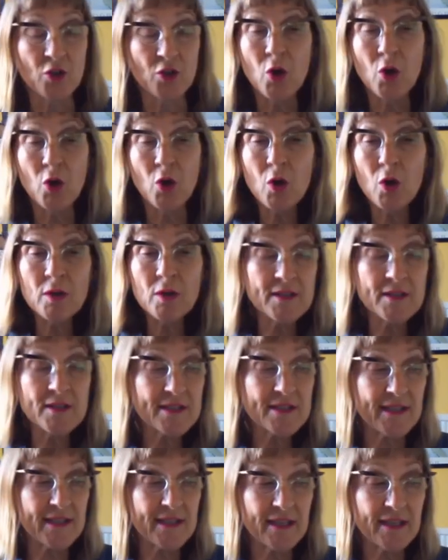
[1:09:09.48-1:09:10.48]
The call
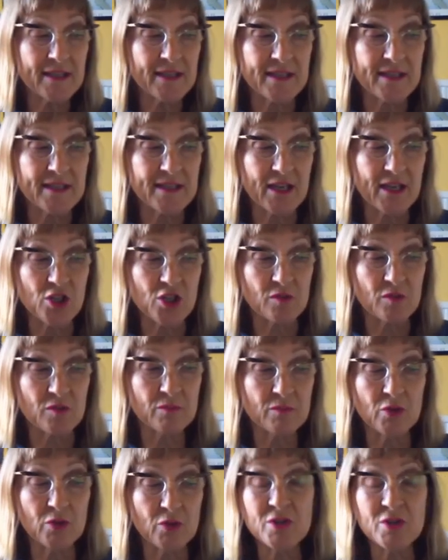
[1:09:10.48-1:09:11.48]
and singing
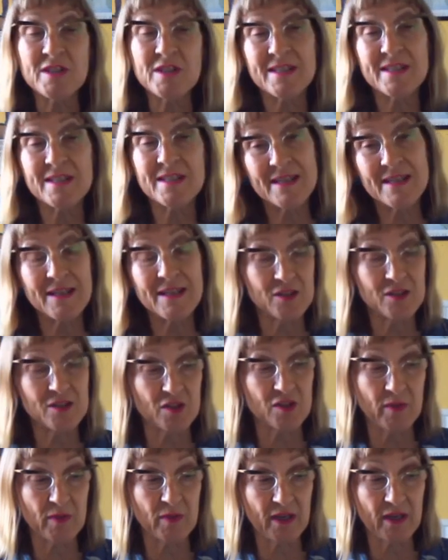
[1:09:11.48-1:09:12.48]
session brought a tear
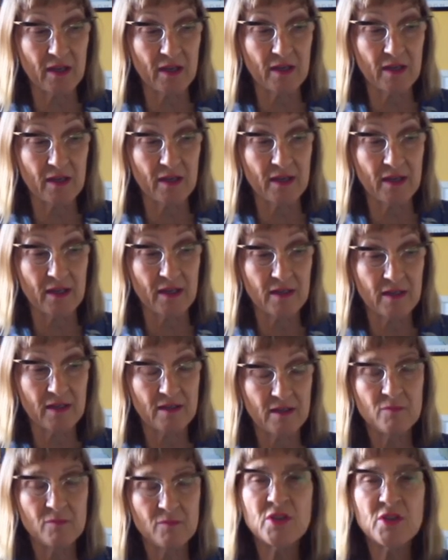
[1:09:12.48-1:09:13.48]
to my eye,
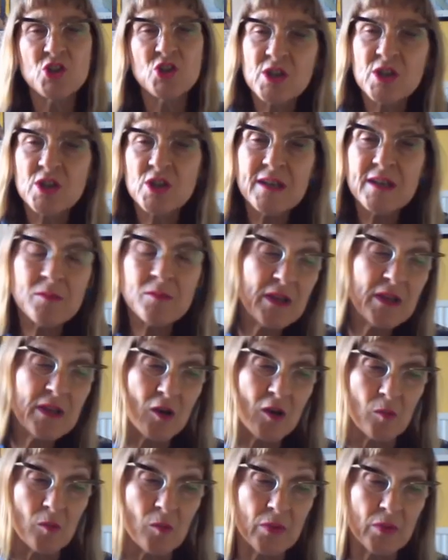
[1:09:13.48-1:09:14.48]
but cheered me
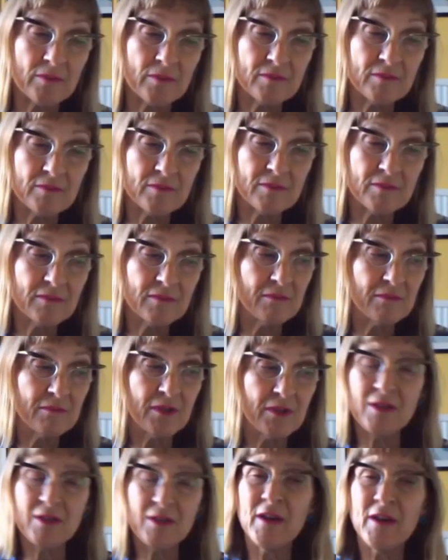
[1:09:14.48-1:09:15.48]
up.
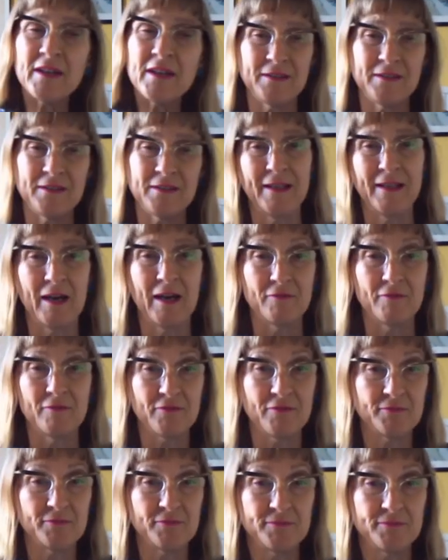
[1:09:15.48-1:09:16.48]
I've had a laugh.
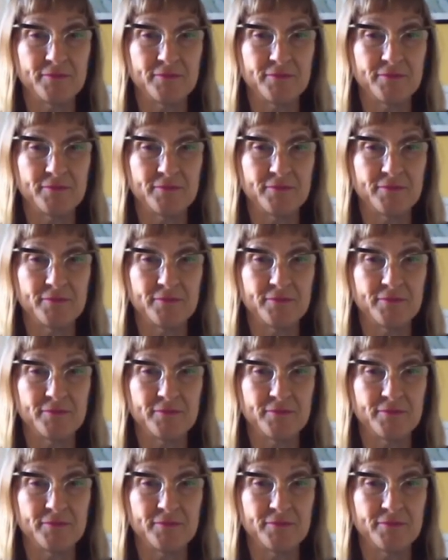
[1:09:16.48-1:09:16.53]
